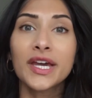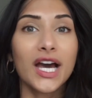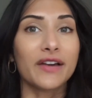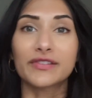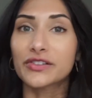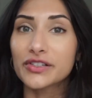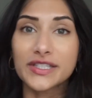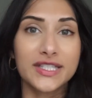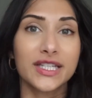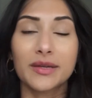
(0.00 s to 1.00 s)
I've literally
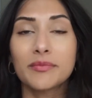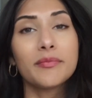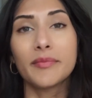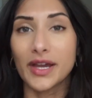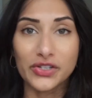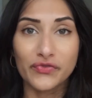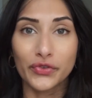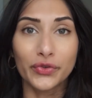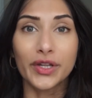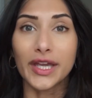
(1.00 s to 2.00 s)
seen them mash
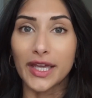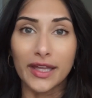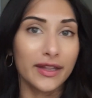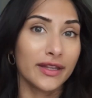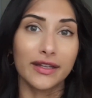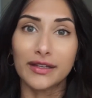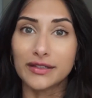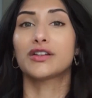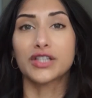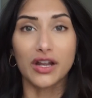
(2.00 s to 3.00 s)
food in
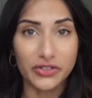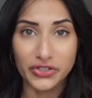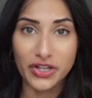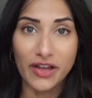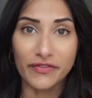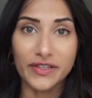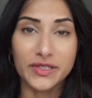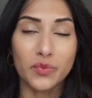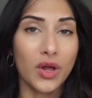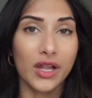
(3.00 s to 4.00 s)
the doctor's
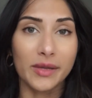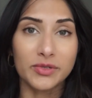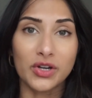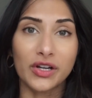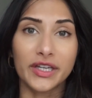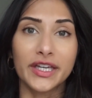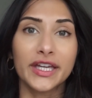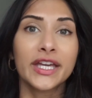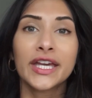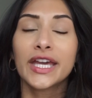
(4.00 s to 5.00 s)
office while I'm
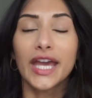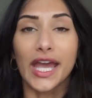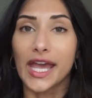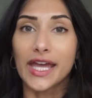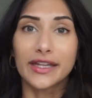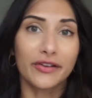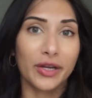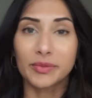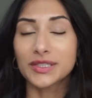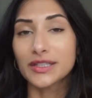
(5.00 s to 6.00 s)
talking, and they're
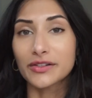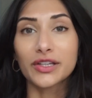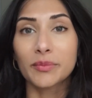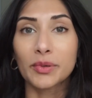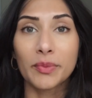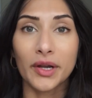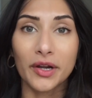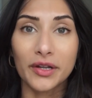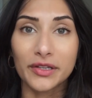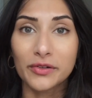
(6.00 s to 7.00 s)
able to literally
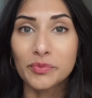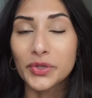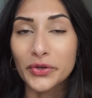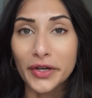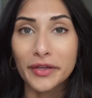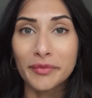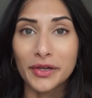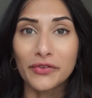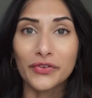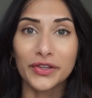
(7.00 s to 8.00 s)
prepare a little puree
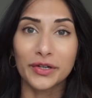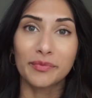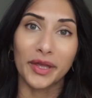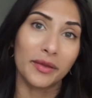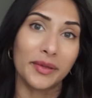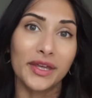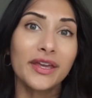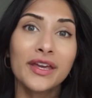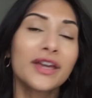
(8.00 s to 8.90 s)
meal for their baby